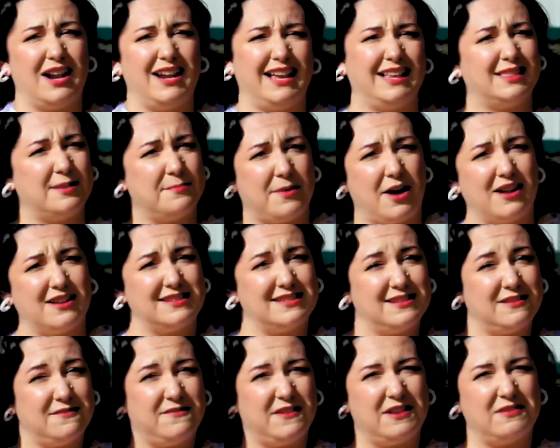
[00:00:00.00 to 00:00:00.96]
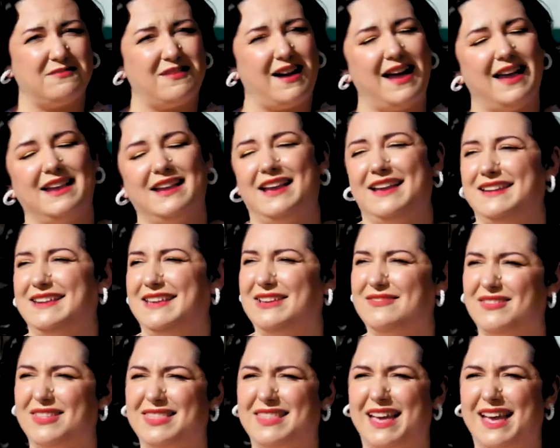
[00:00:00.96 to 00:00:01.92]
to get the bodice to fit right, and
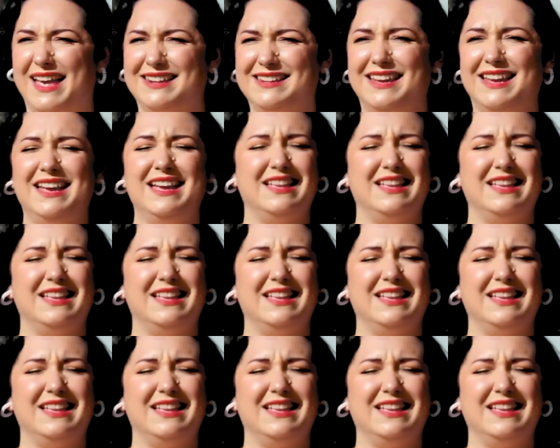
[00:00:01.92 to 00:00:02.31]
even then